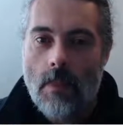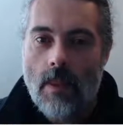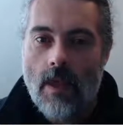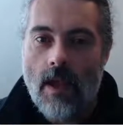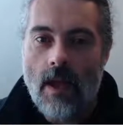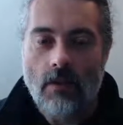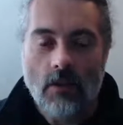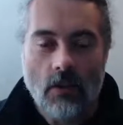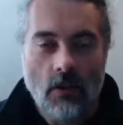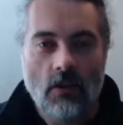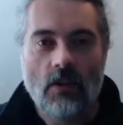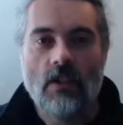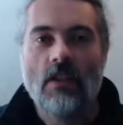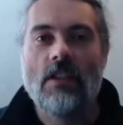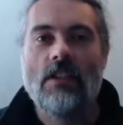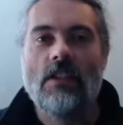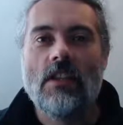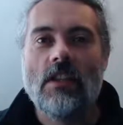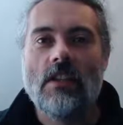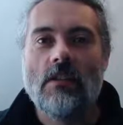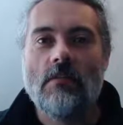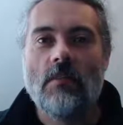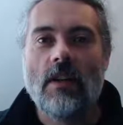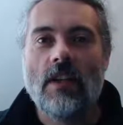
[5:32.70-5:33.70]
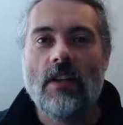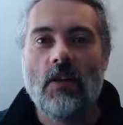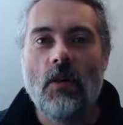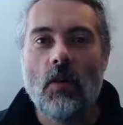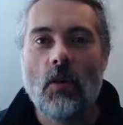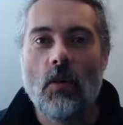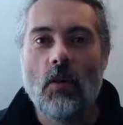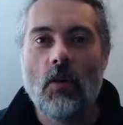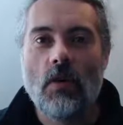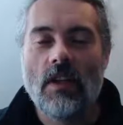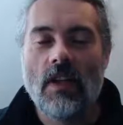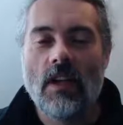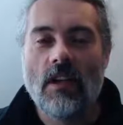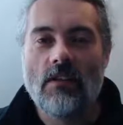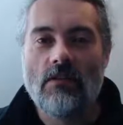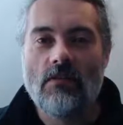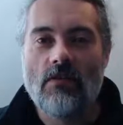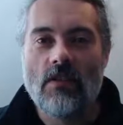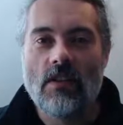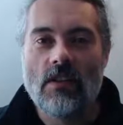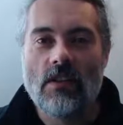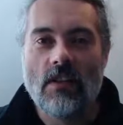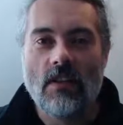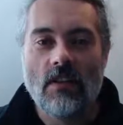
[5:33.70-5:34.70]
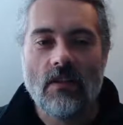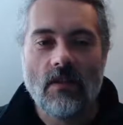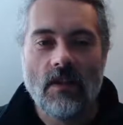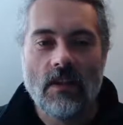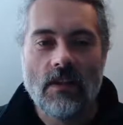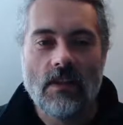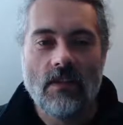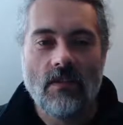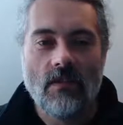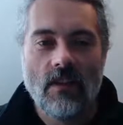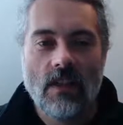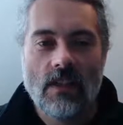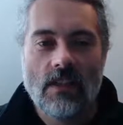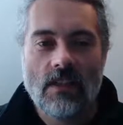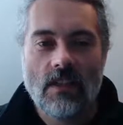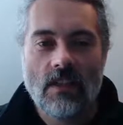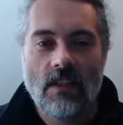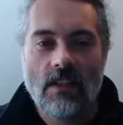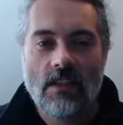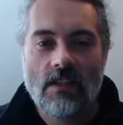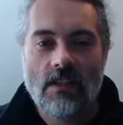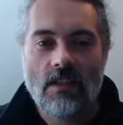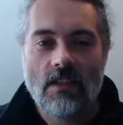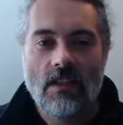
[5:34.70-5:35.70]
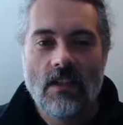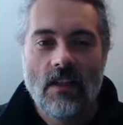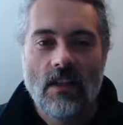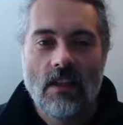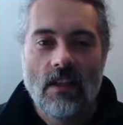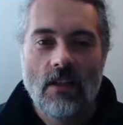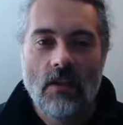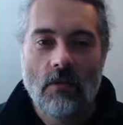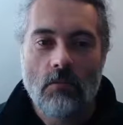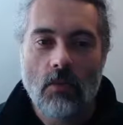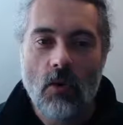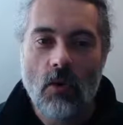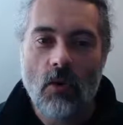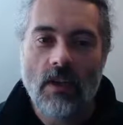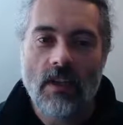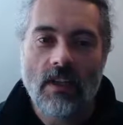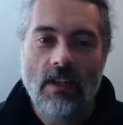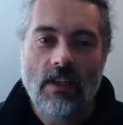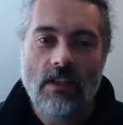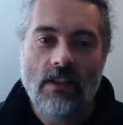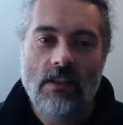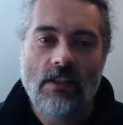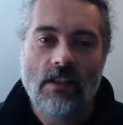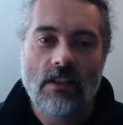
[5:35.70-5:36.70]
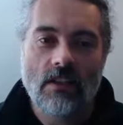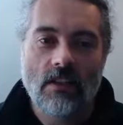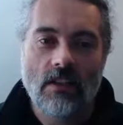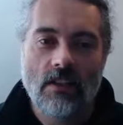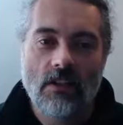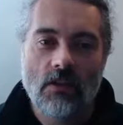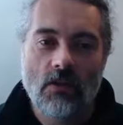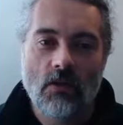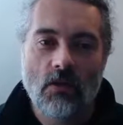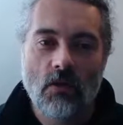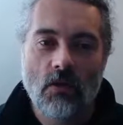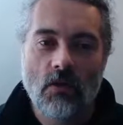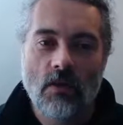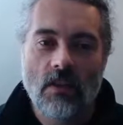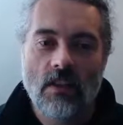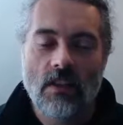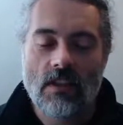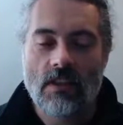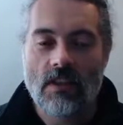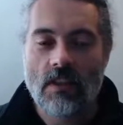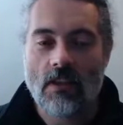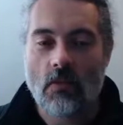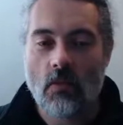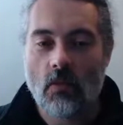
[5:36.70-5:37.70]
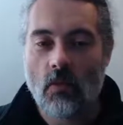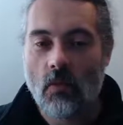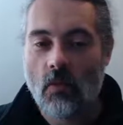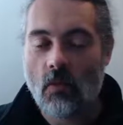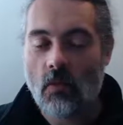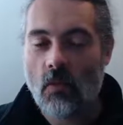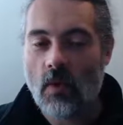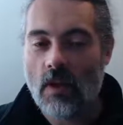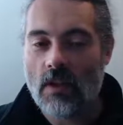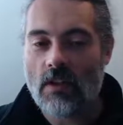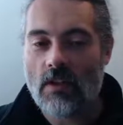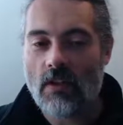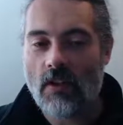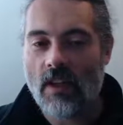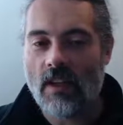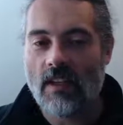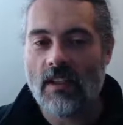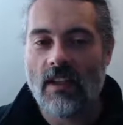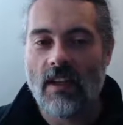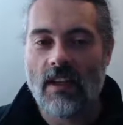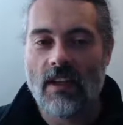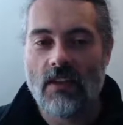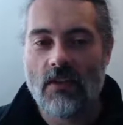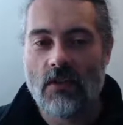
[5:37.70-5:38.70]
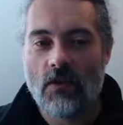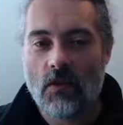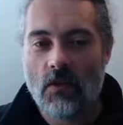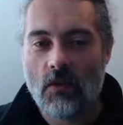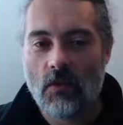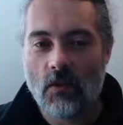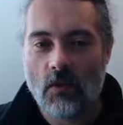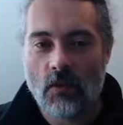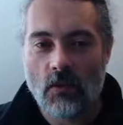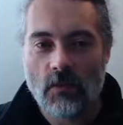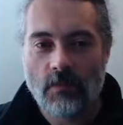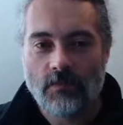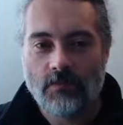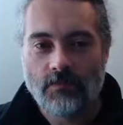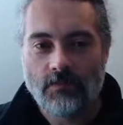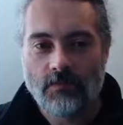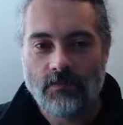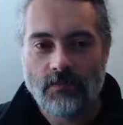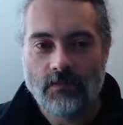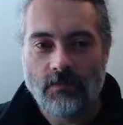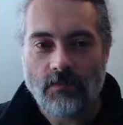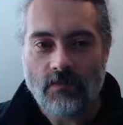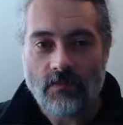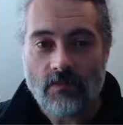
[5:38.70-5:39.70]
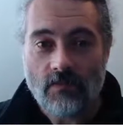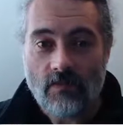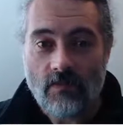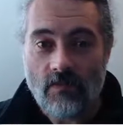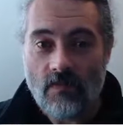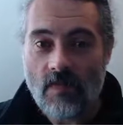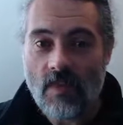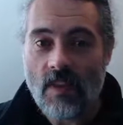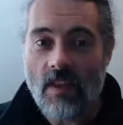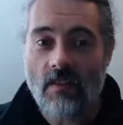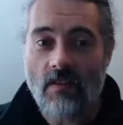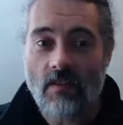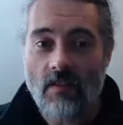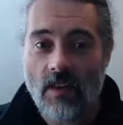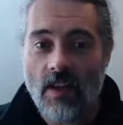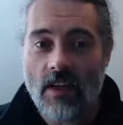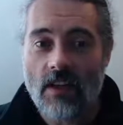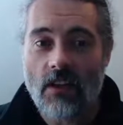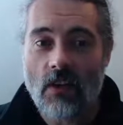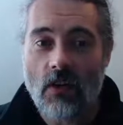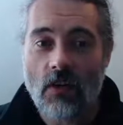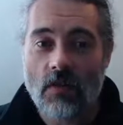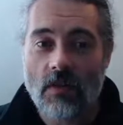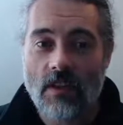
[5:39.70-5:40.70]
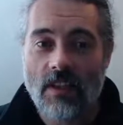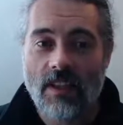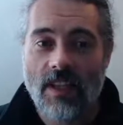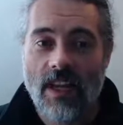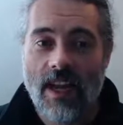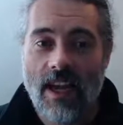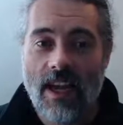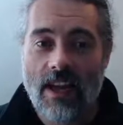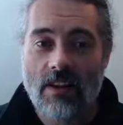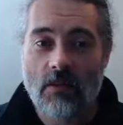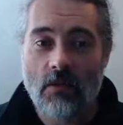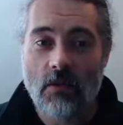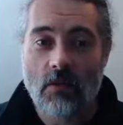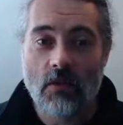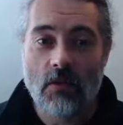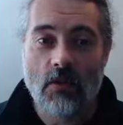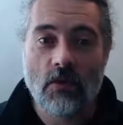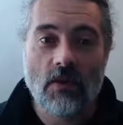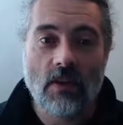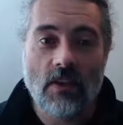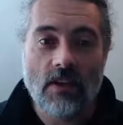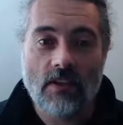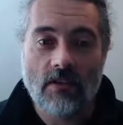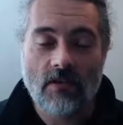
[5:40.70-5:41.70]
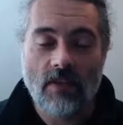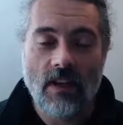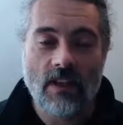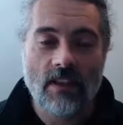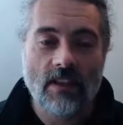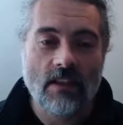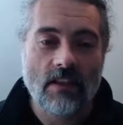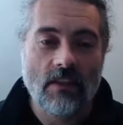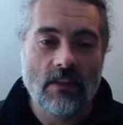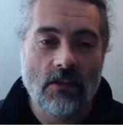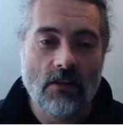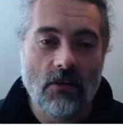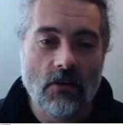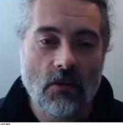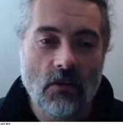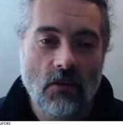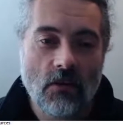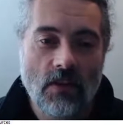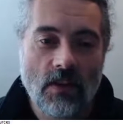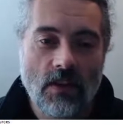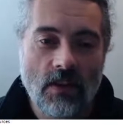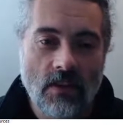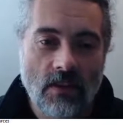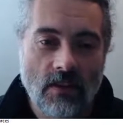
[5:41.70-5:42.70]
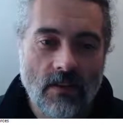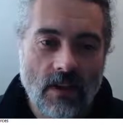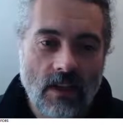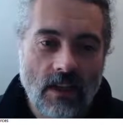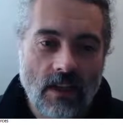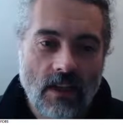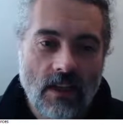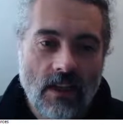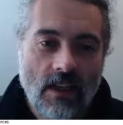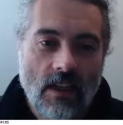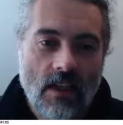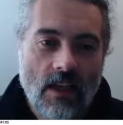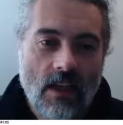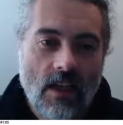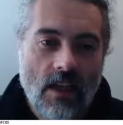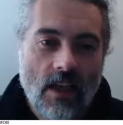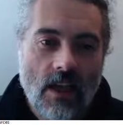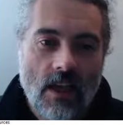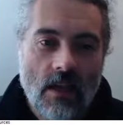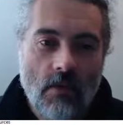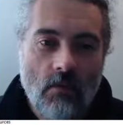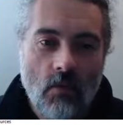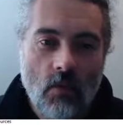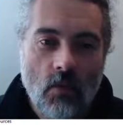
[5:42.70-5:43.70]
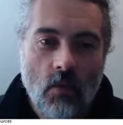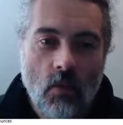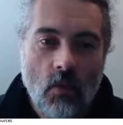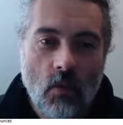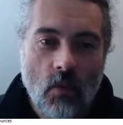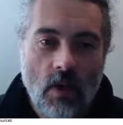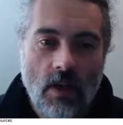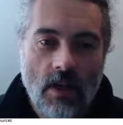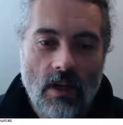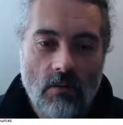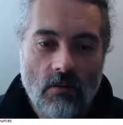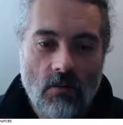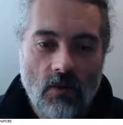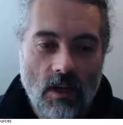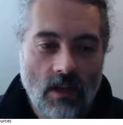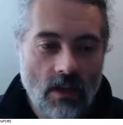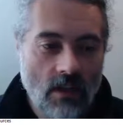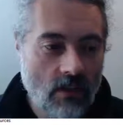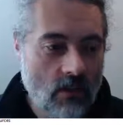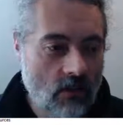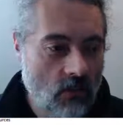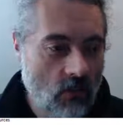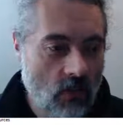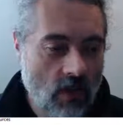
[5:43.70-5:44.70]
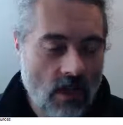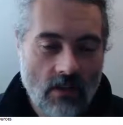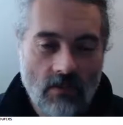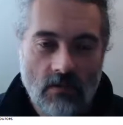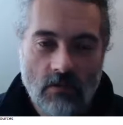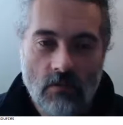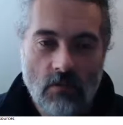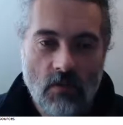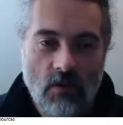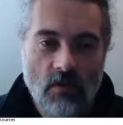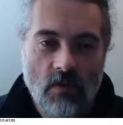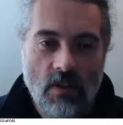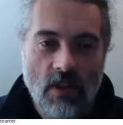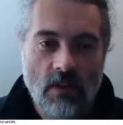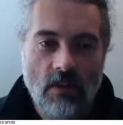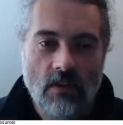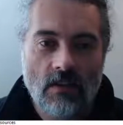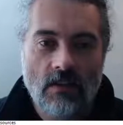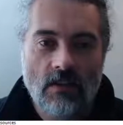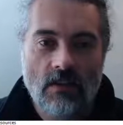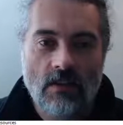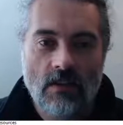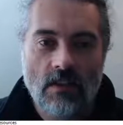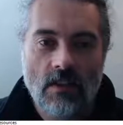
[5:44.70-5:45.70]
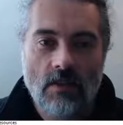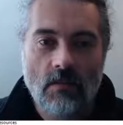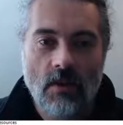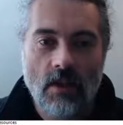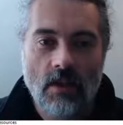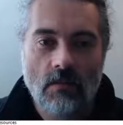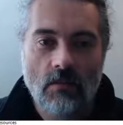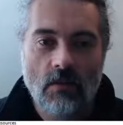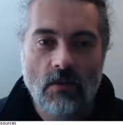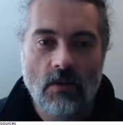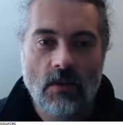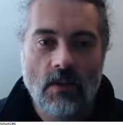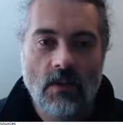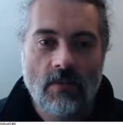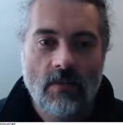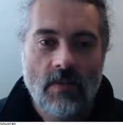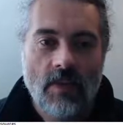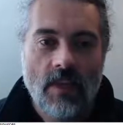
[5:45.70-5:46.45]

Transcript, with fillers: I'm not going to change my code as a result of this investigation. The point is to show you this. Now, one thing that I do very often have when we're doing this, in fact, I can show you here. Um, when I'm running, we haven't moved out of debug mode.